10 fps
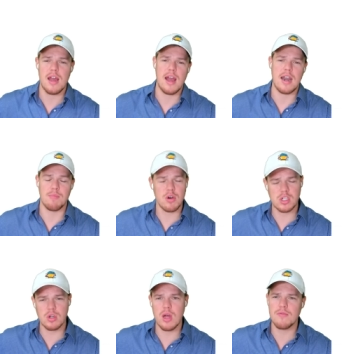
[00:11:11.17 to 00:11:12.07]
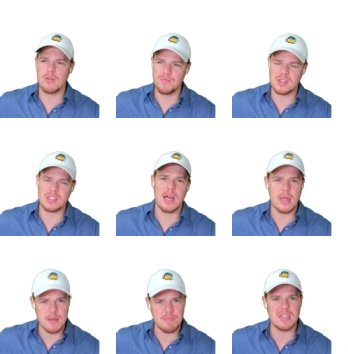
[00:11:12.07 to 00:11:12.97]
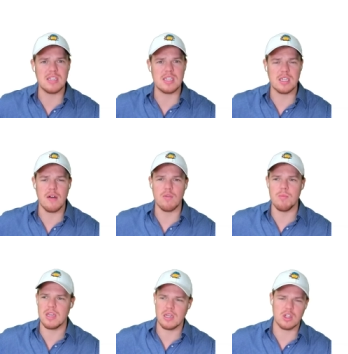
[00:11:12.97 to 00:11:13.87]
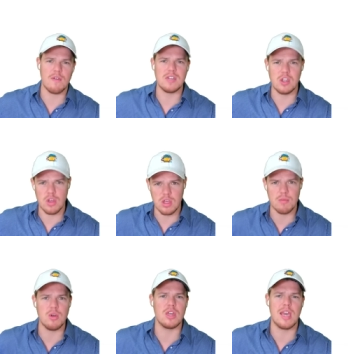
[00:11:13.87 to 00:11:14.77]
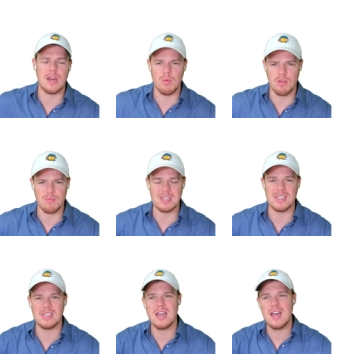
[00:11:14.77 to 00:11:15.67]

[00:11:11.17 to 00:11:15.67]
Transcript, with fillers: at a personal level, slightly business level, because obviously you can communicate it with your business.